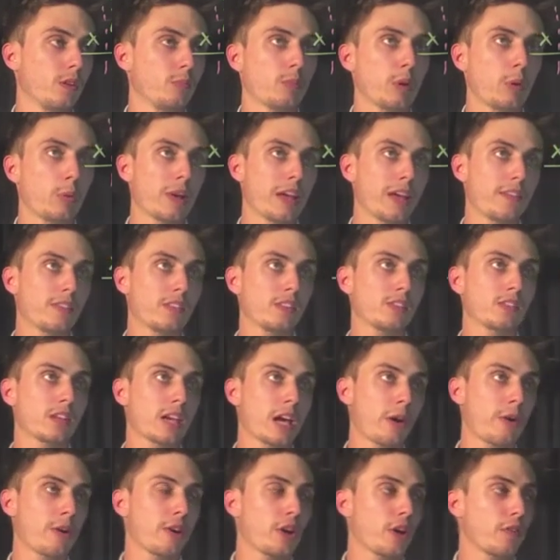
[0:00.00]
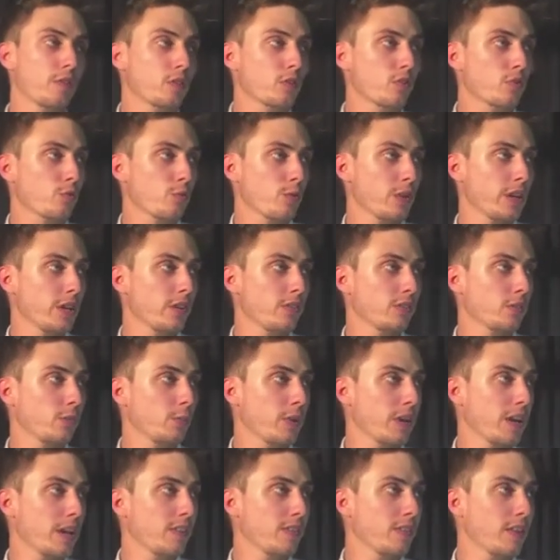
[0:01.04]
but we have this carried over 3, so
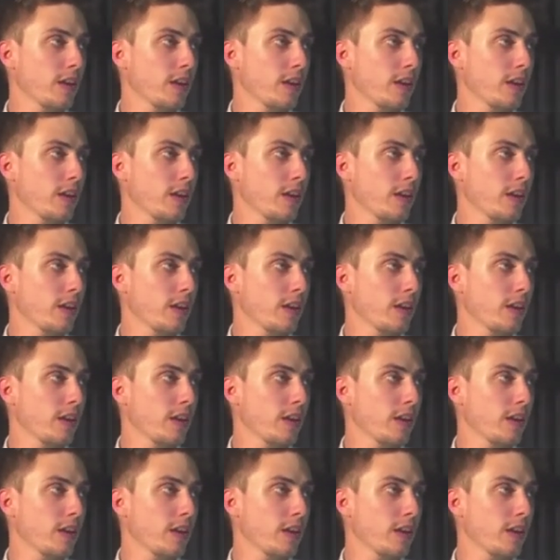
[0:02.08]
we add